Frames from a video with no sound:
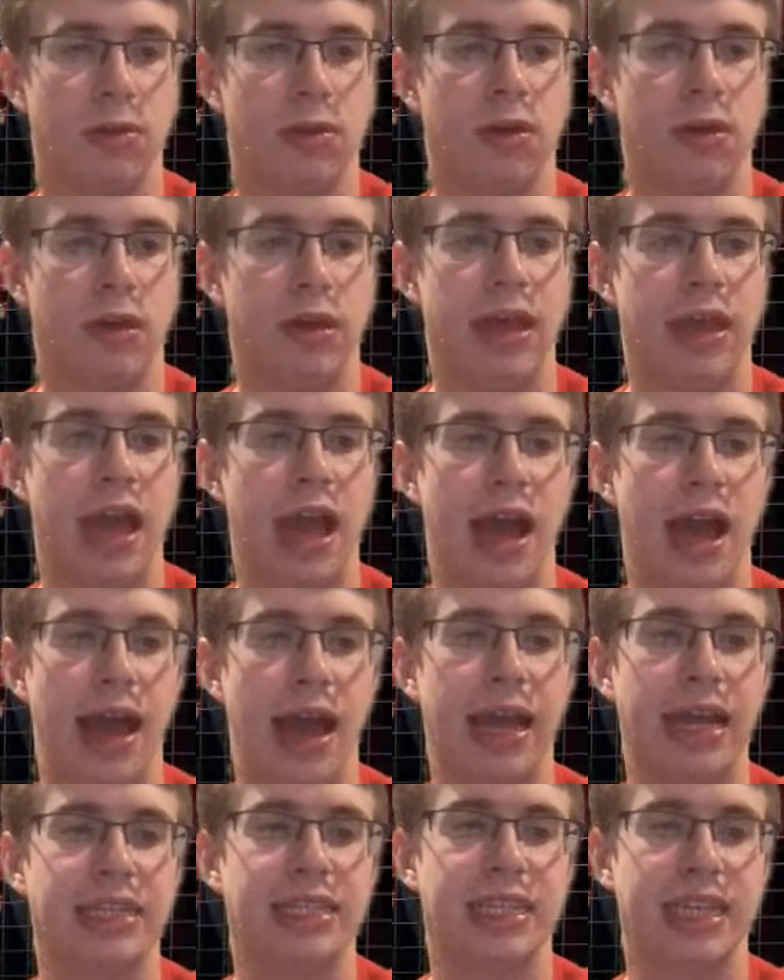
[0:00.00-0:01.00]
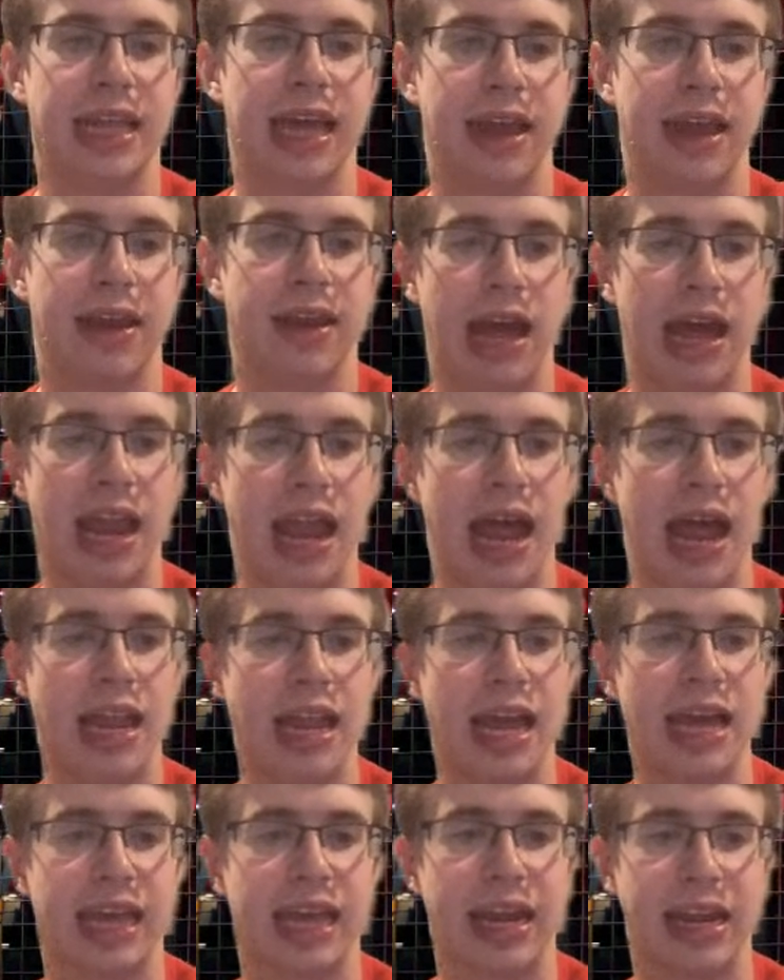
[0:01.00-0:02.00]
Yeah, I can see that. I
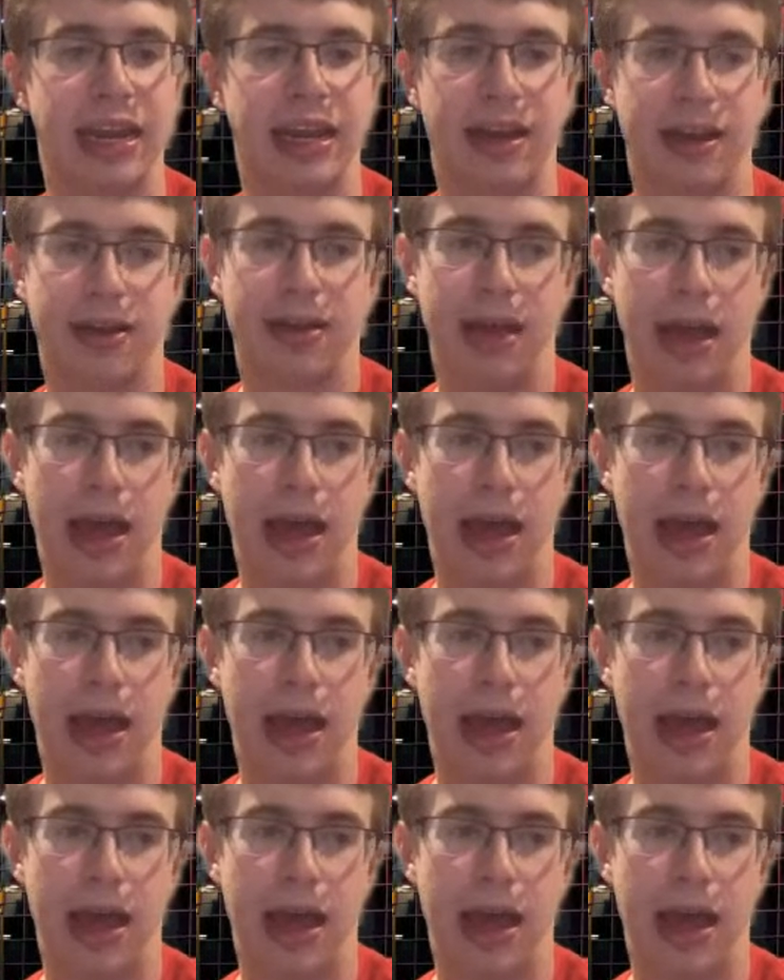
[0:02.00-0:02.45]
like that idea.